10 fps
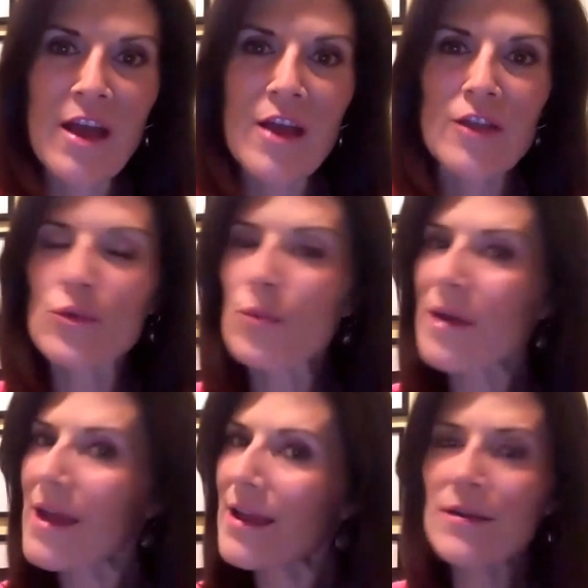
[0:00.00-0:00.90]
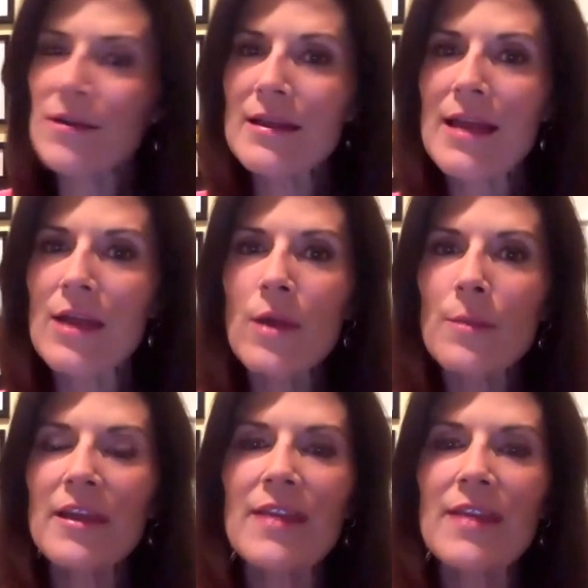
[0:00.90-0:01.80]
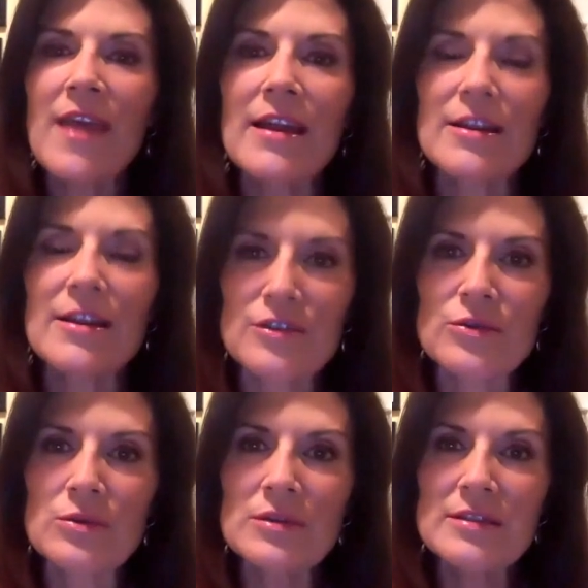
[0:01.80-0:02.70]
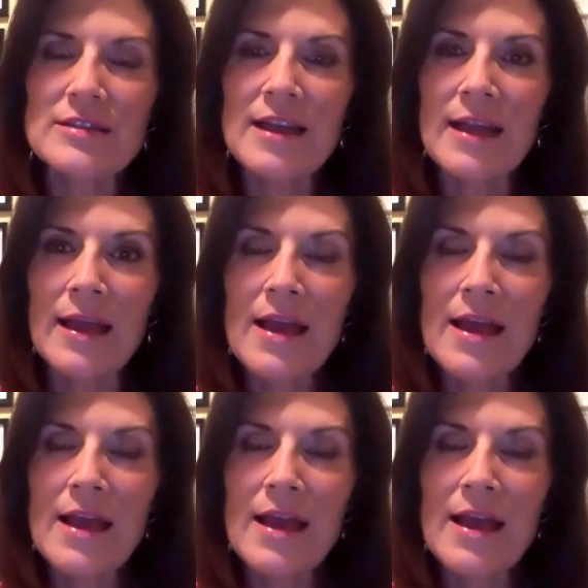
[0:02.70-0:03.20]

you really can't replicate that in a school setting.